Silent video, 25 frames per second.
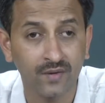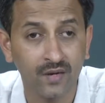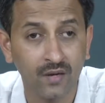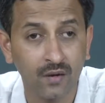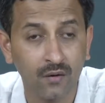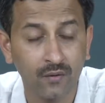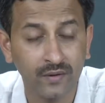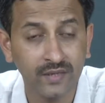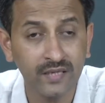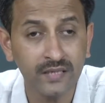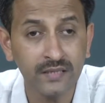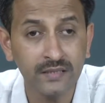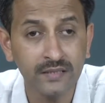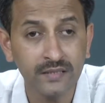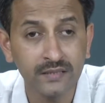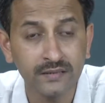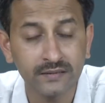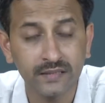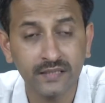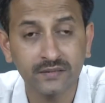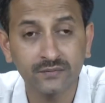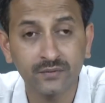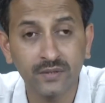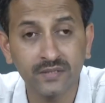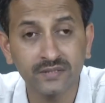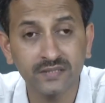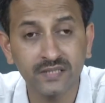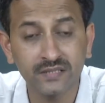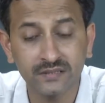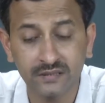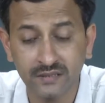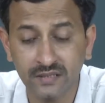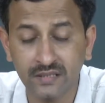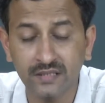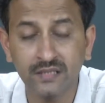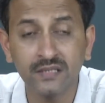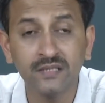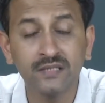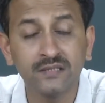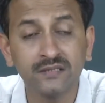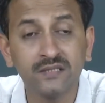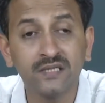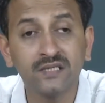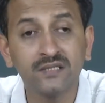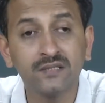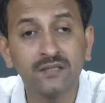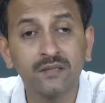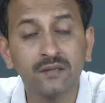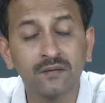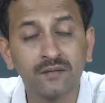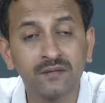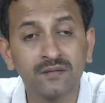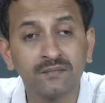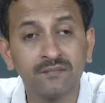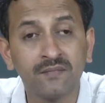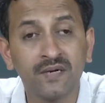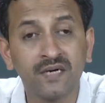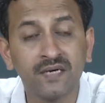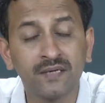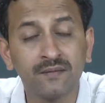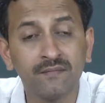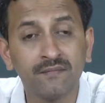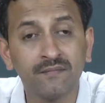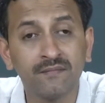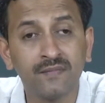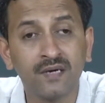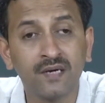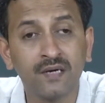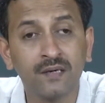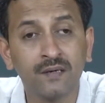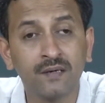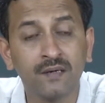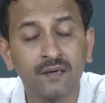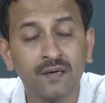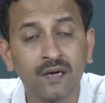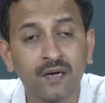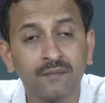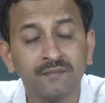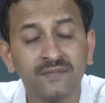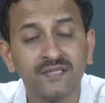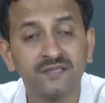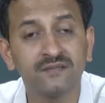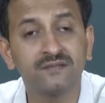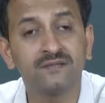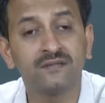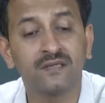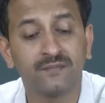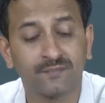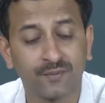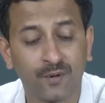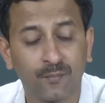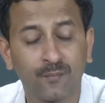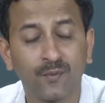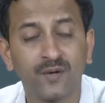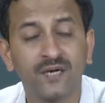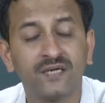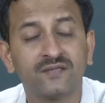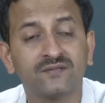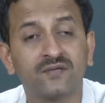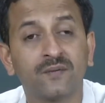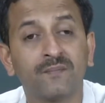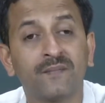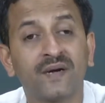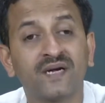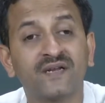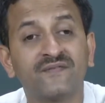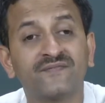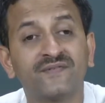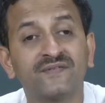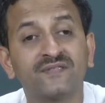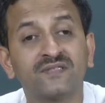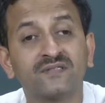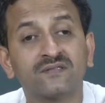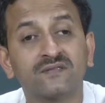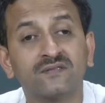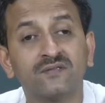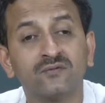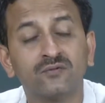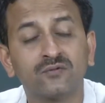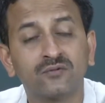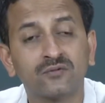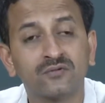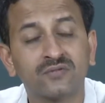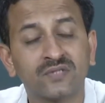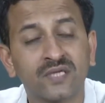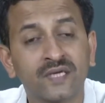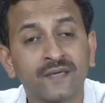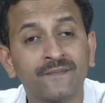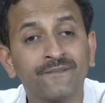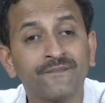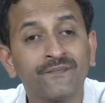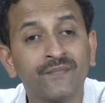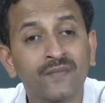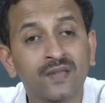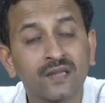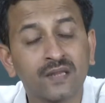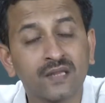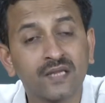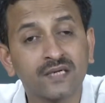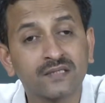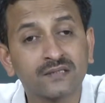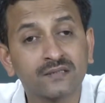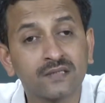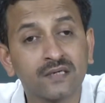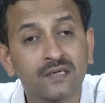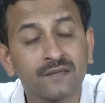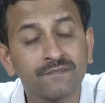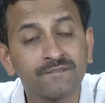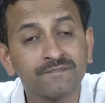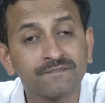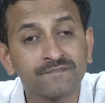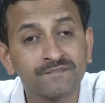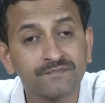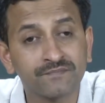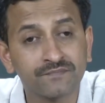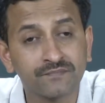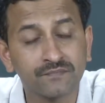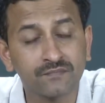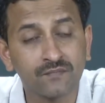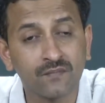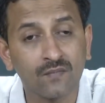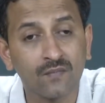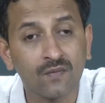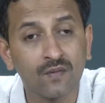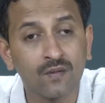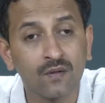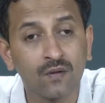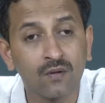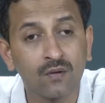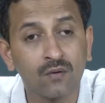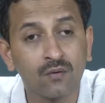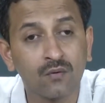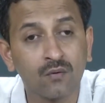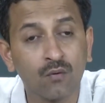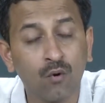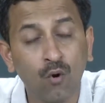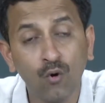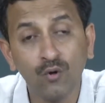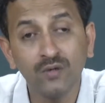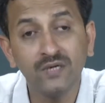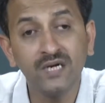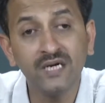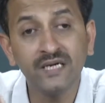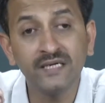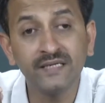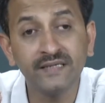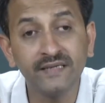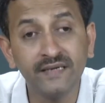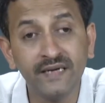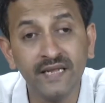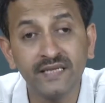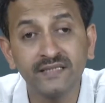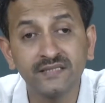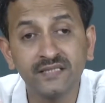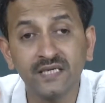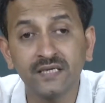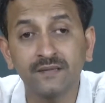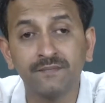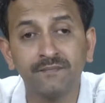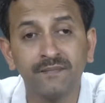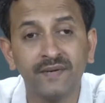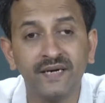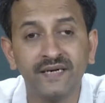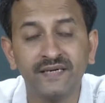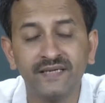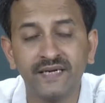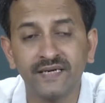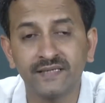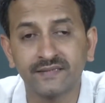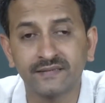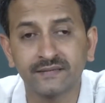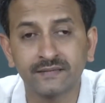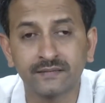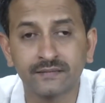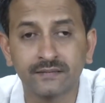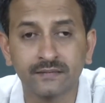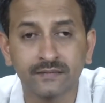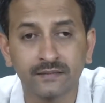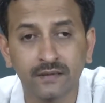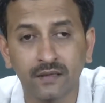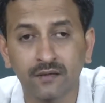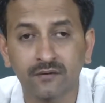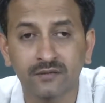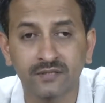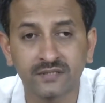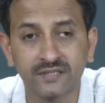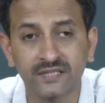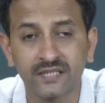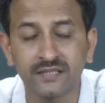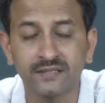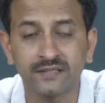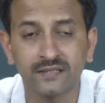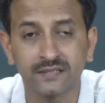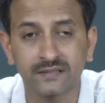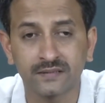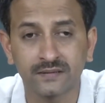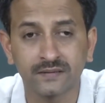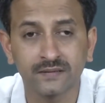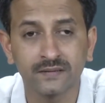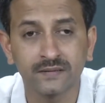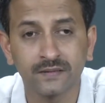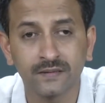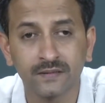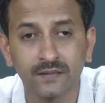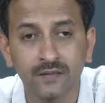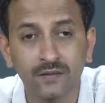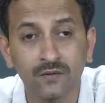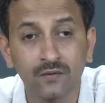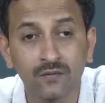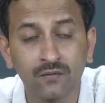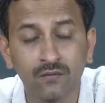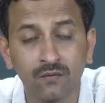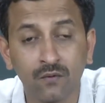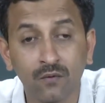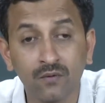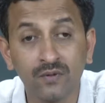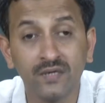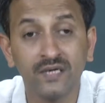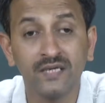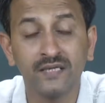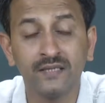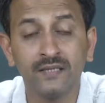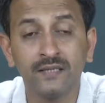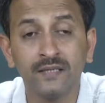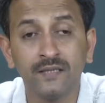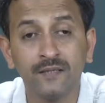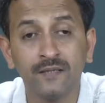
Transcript: Okay? That is why they say, the proponents of metaphysics used to say that only nature mediates our changes, only